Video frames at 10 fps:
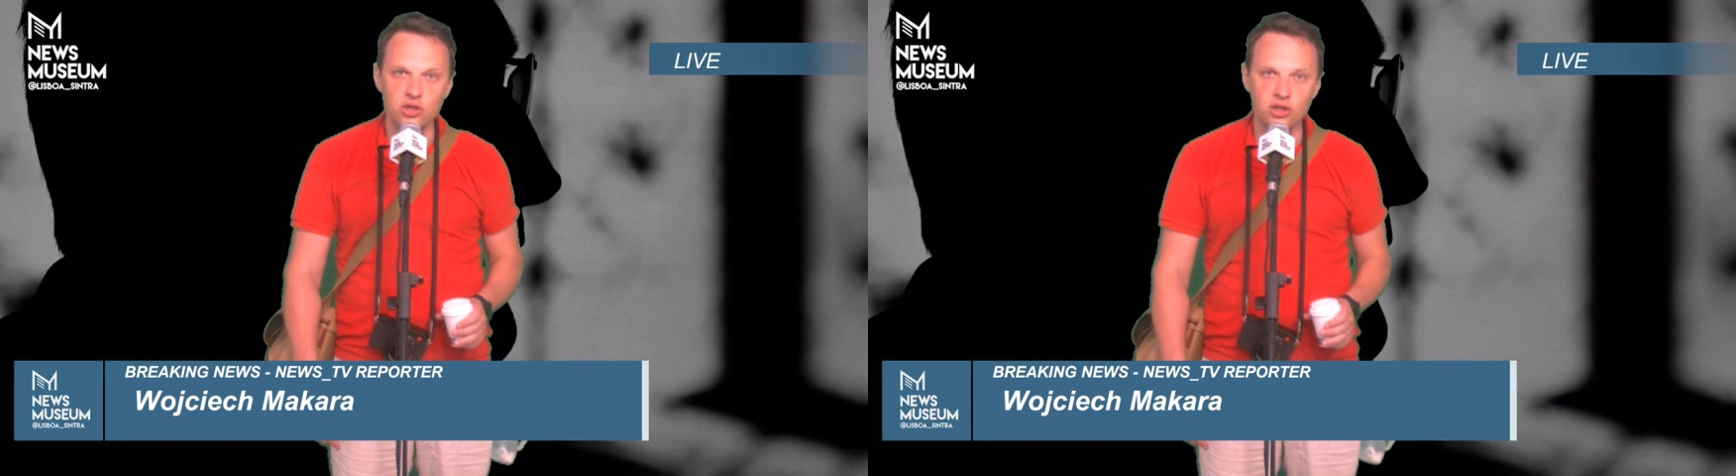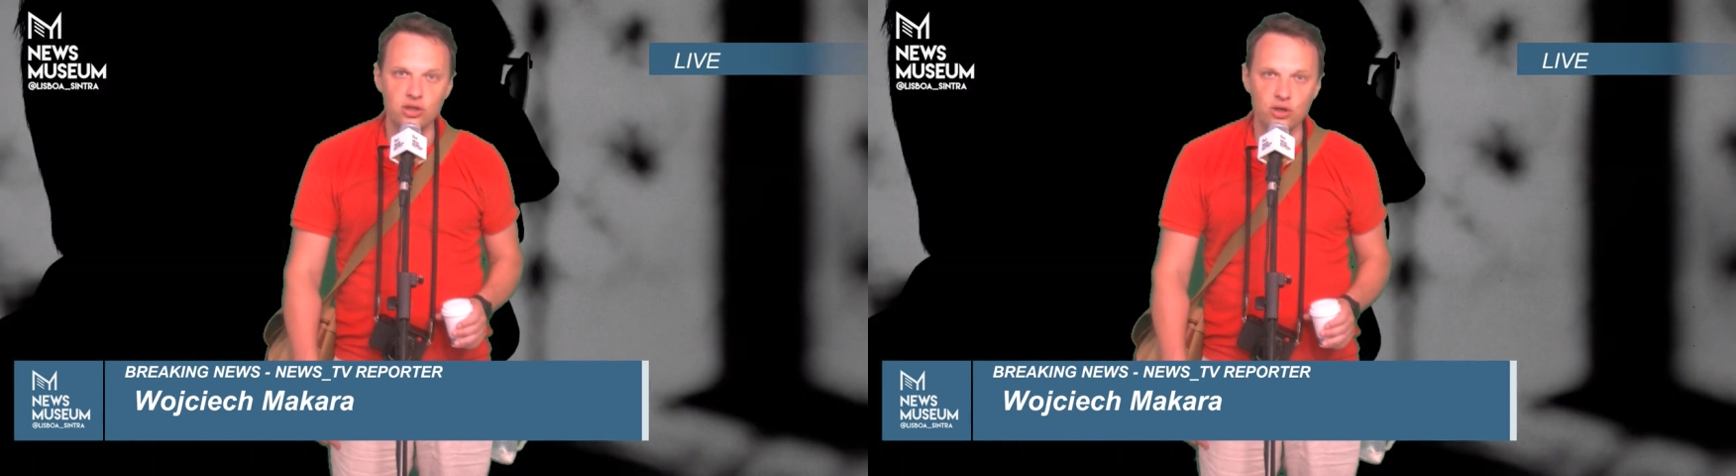
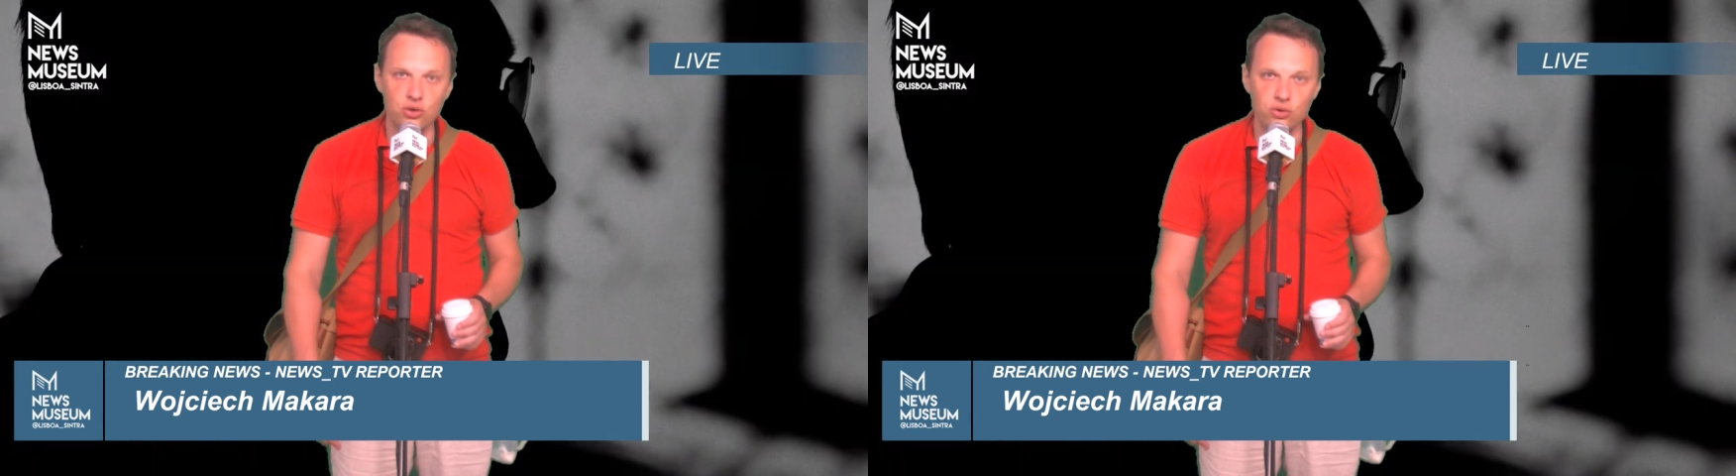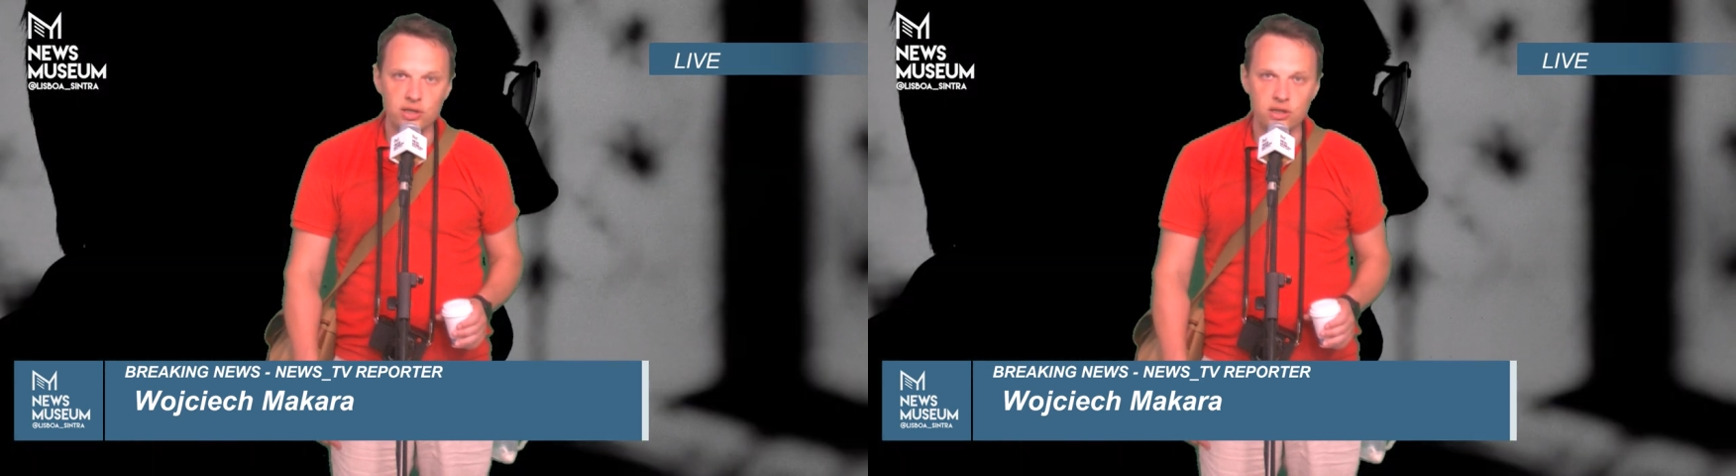that the
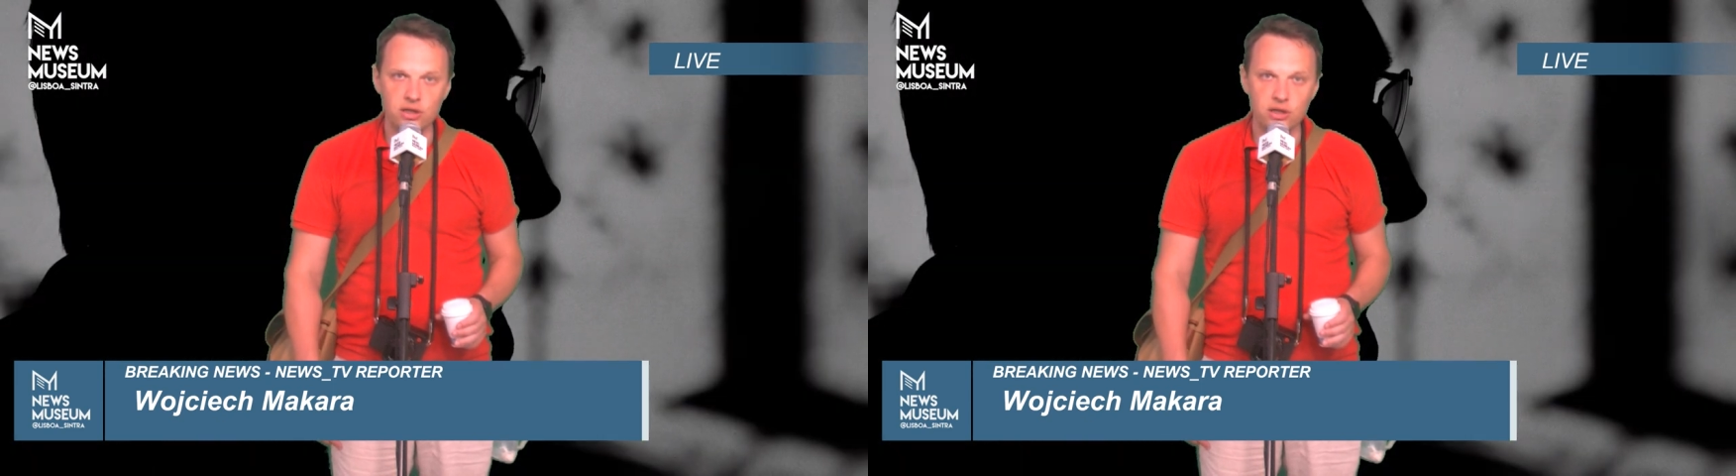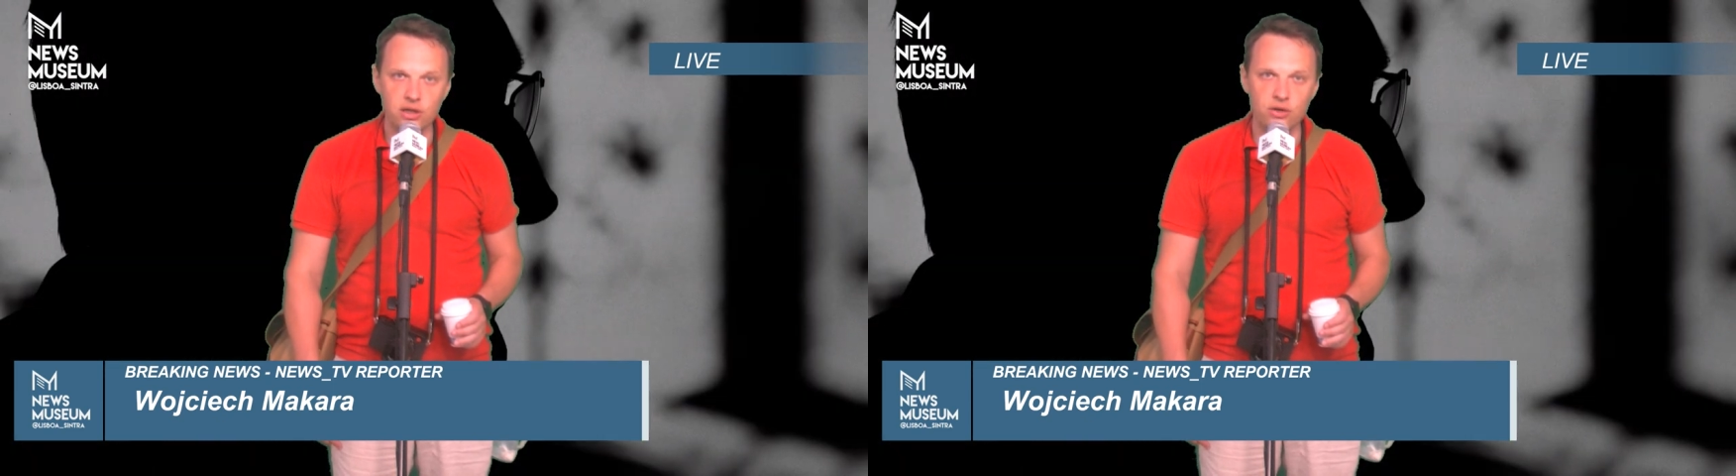US
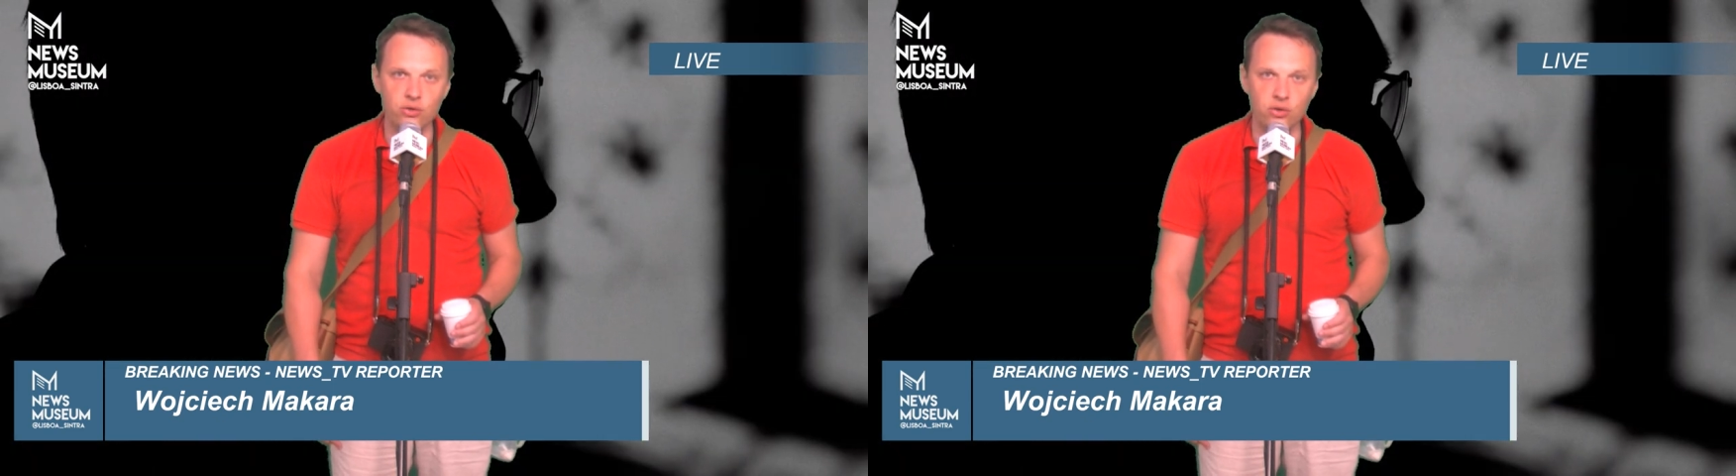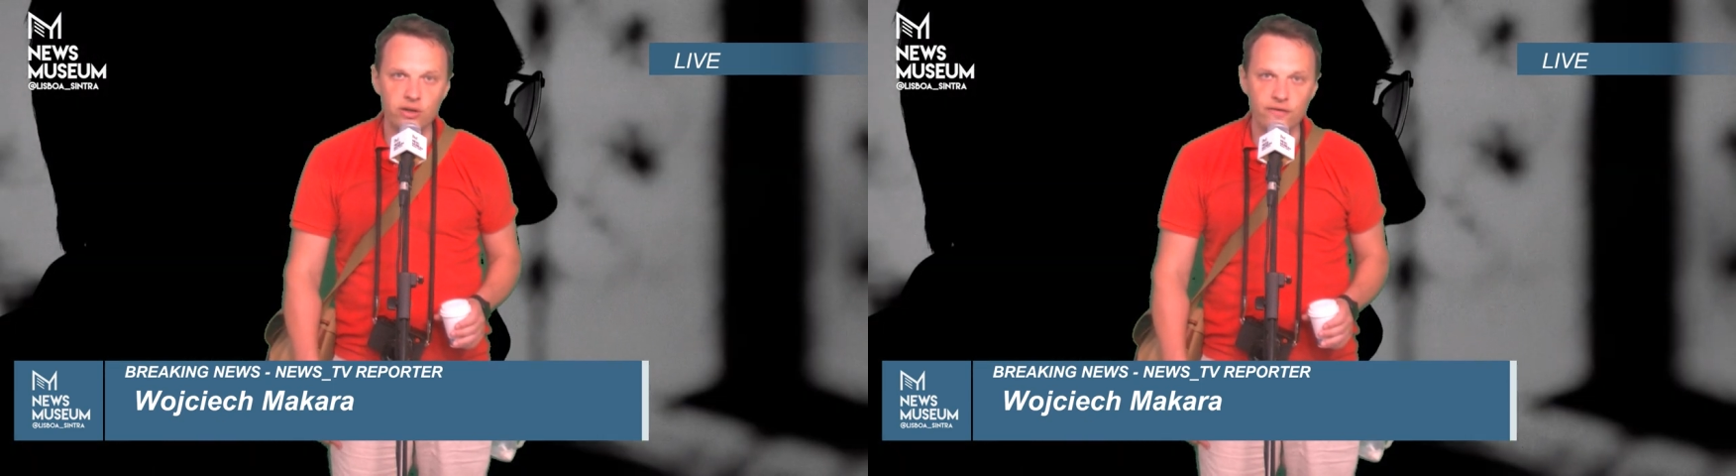singer who
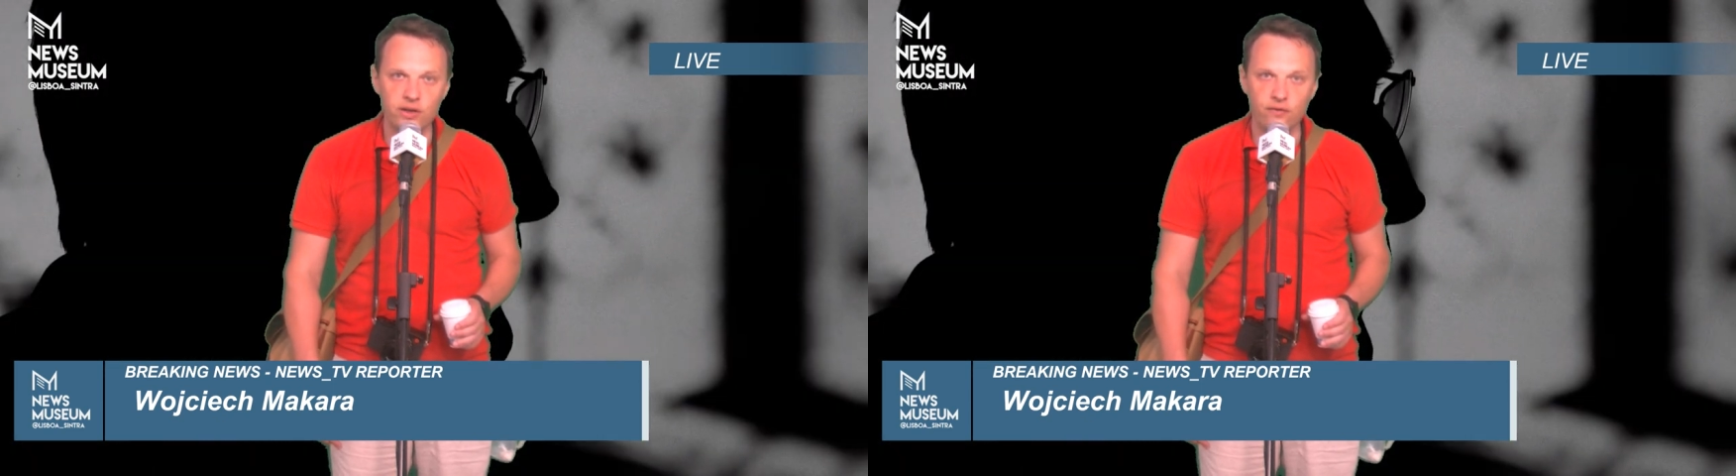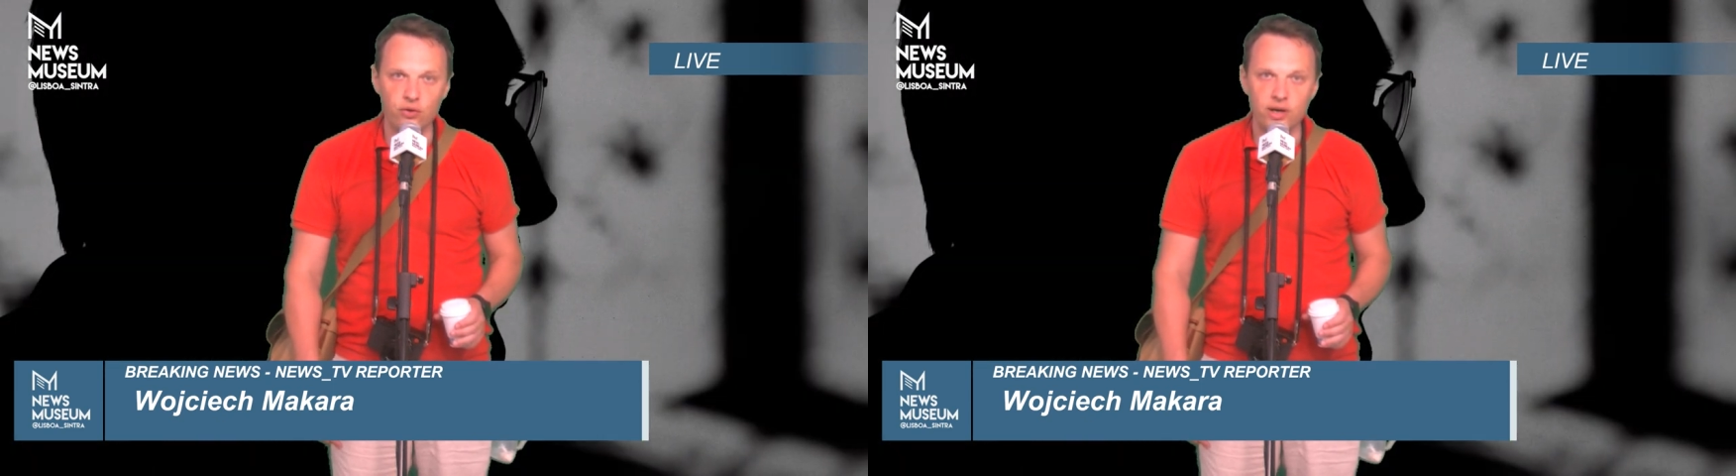lived
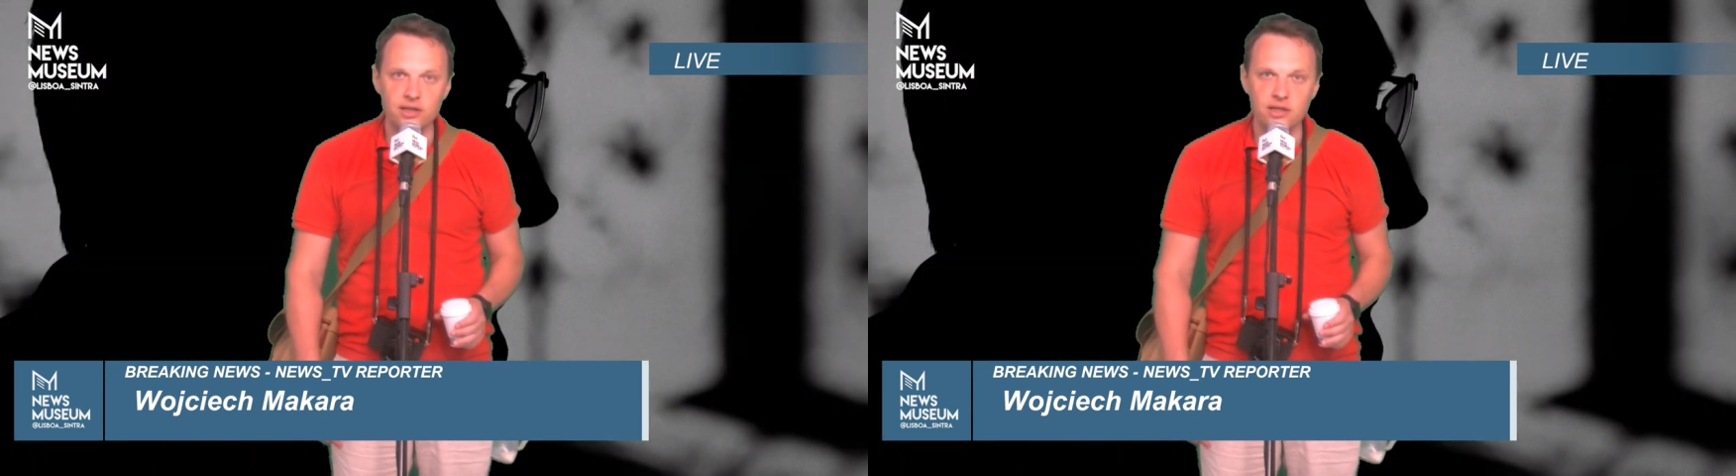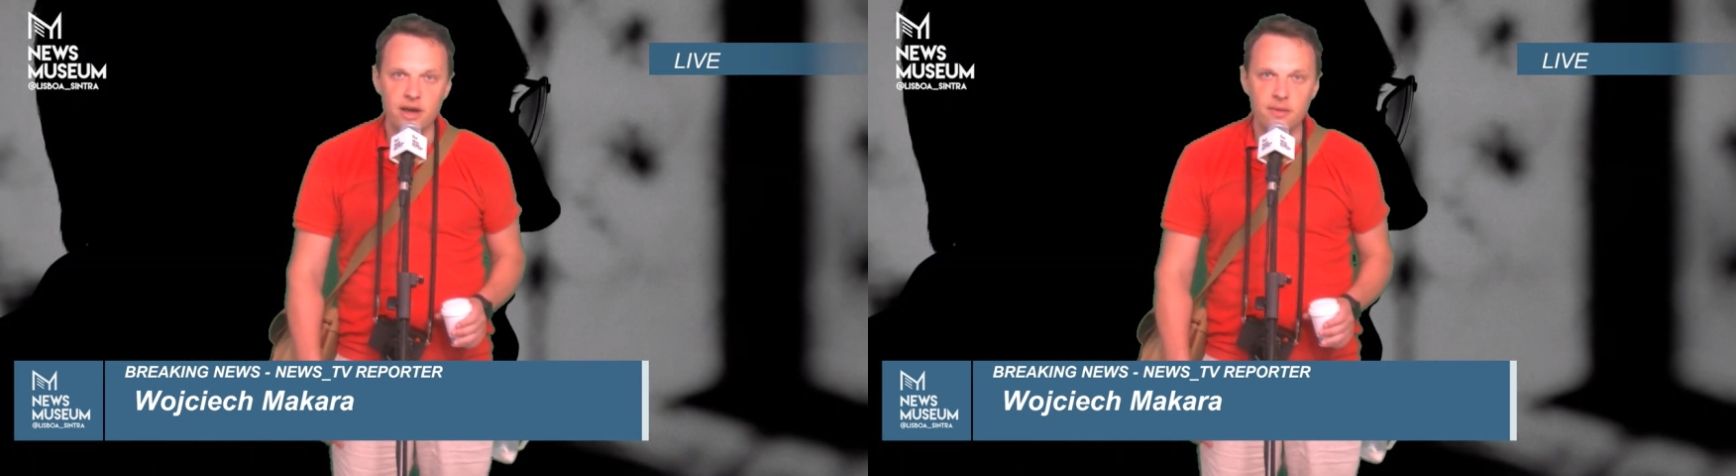in France